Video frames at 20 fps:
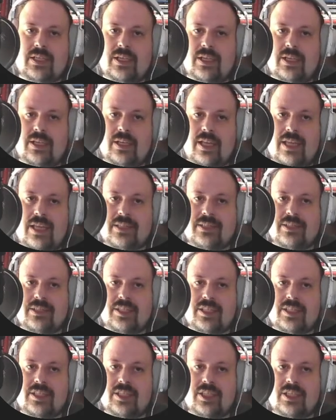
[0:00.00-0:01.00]
And let's
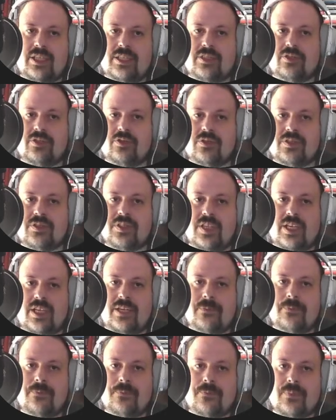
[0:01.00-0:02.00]
change it is
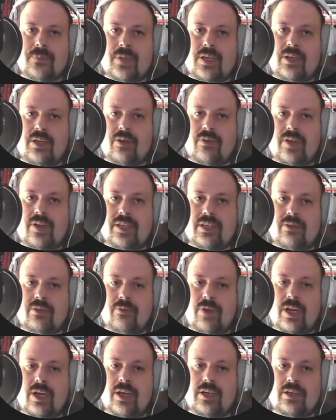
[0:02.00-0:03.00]
Tuesday, right?
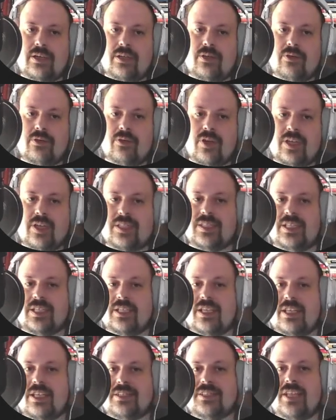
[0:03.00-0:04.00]
And run, you're gonna see
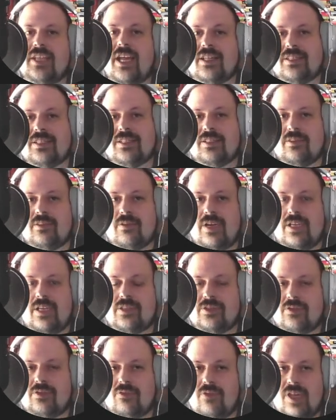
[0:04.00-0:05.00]
that's yes, right?
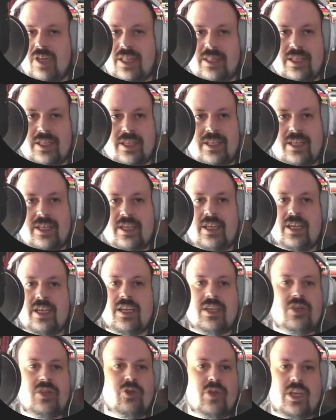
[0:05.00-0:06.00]
So literally
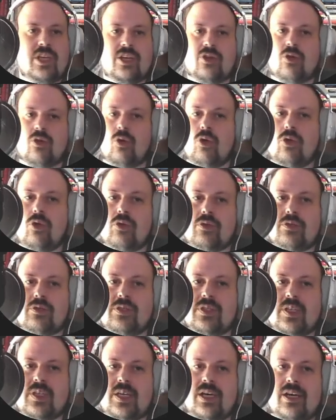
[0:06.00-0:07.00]
you can
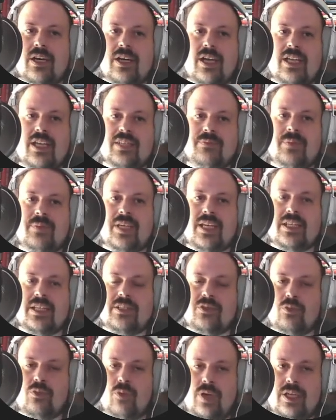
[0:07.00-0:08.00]
code uh, as big
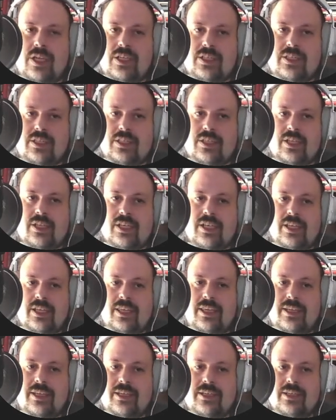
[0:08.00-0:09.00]
as you want uh,
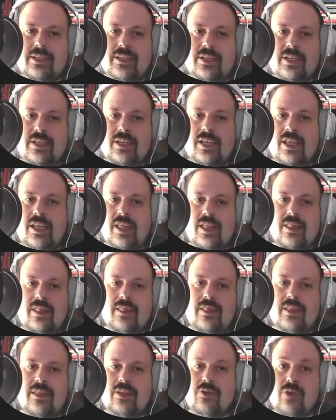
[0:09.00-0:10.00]
here
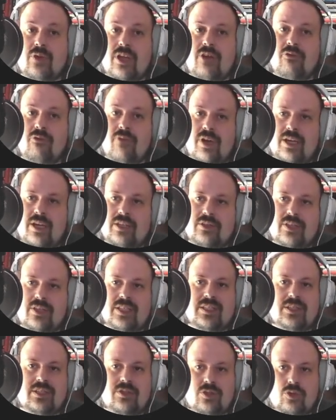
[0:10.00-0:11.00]
and you can run it.
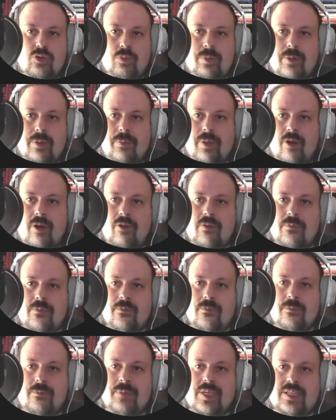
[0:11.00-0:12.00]
That's super
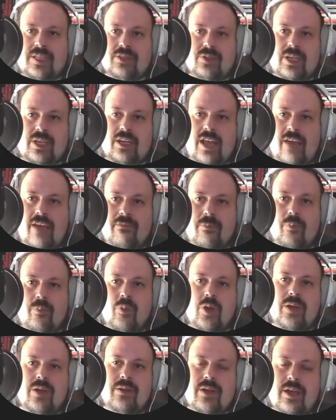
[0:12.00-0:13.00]
powerful because you can have
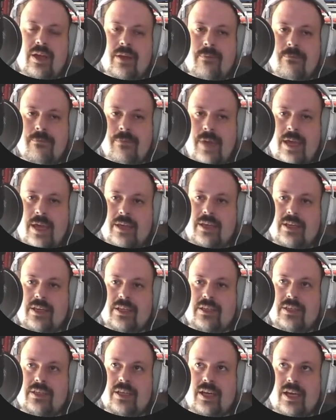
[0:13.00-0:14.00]

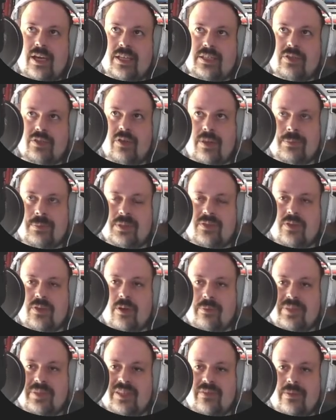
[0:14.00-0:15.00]
pre-baked uh, scripts for
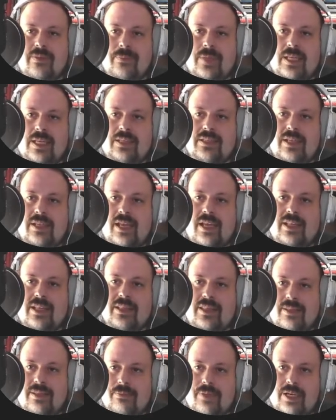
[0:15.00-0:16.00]
observability
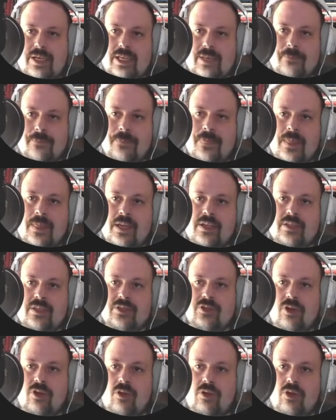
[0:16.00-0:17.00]
and debugging.
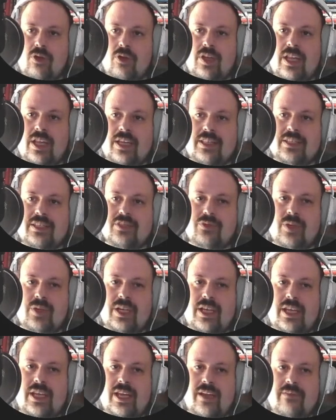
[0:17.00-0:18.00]
So look like this one,
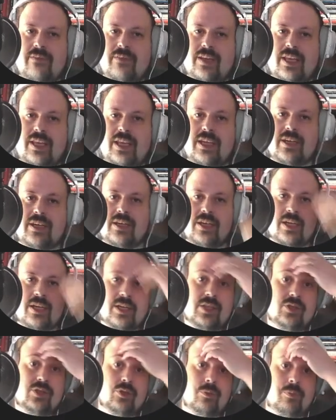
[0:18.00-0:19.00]
I have it here
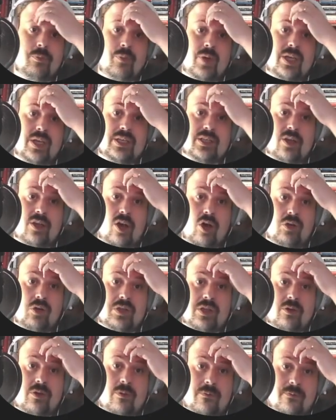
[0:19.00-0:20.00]
to print all
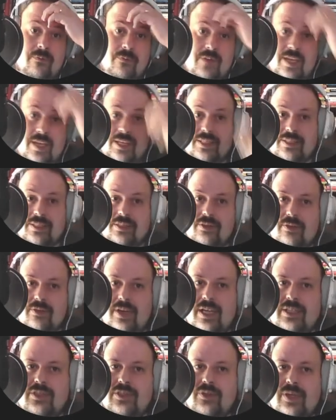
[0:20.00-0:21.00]
the configs,
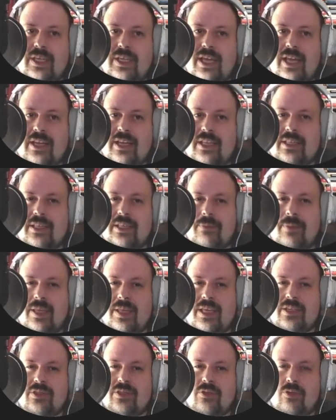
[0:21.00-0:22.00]
right? So I get that
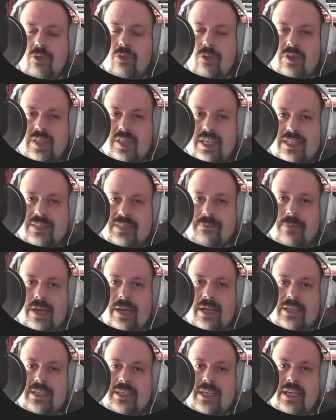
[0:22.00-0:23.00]
application context
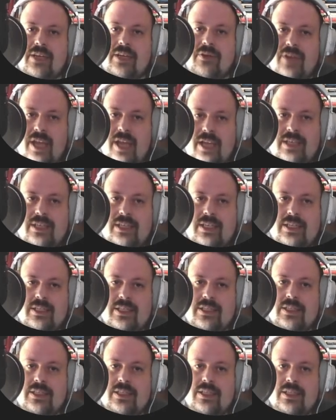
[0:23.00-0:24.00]
binding I
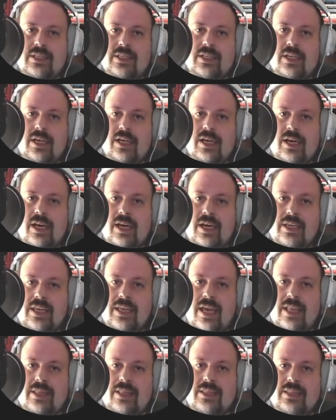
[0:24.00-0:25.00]
created. Uh, I
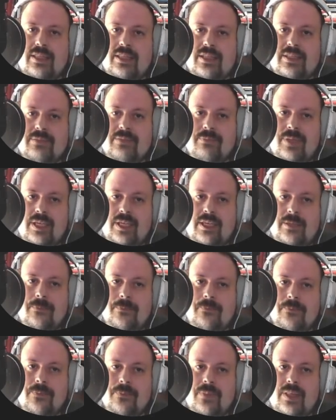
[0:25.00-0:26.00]
get this
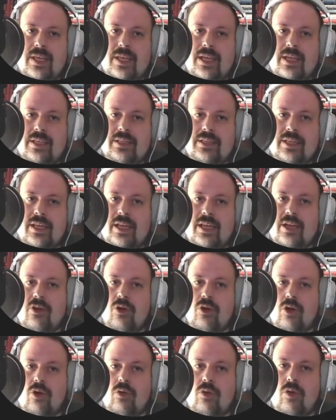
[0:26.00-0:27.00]
bean and then I
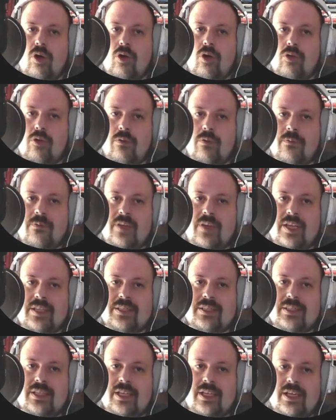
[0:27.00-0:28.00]
call all
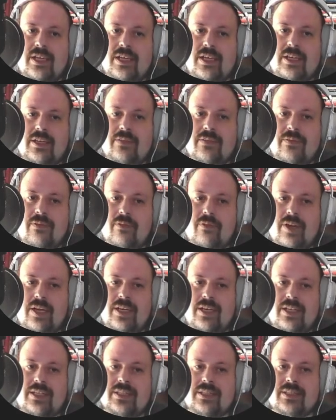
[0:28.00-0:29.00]
configs. And if I
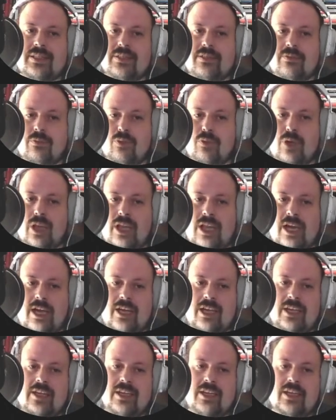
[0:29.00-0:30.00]
run this,
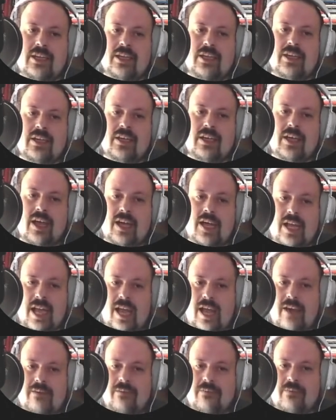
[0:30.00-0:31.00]
voila, I
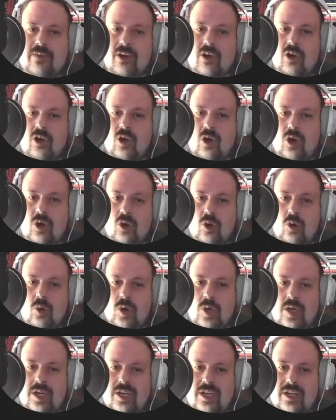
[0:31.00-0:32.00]
have
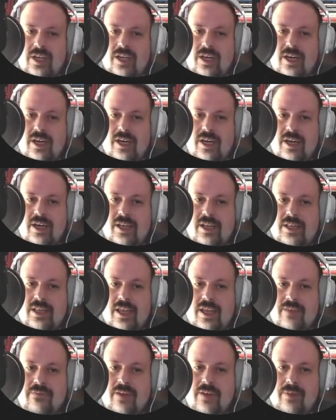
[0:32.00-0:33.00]
all uh, the
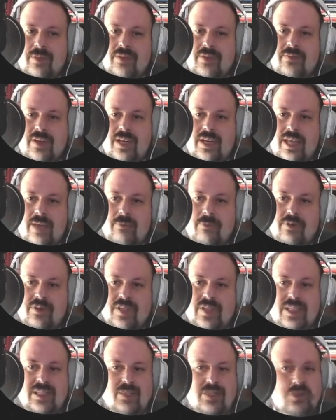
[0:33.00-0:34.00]
environment variables.
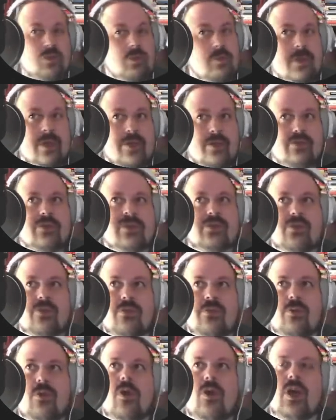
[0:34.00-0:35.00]
That's super
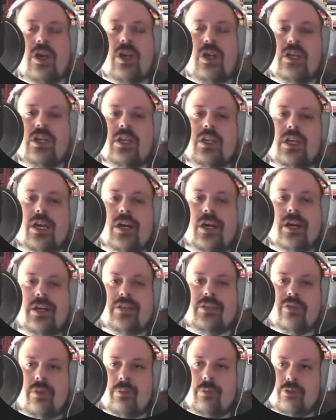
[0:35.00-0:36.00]
useful for uh,
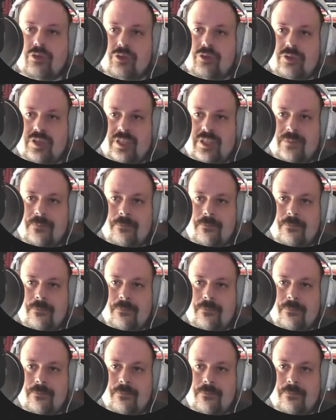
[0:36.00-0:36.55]
troubleshooting.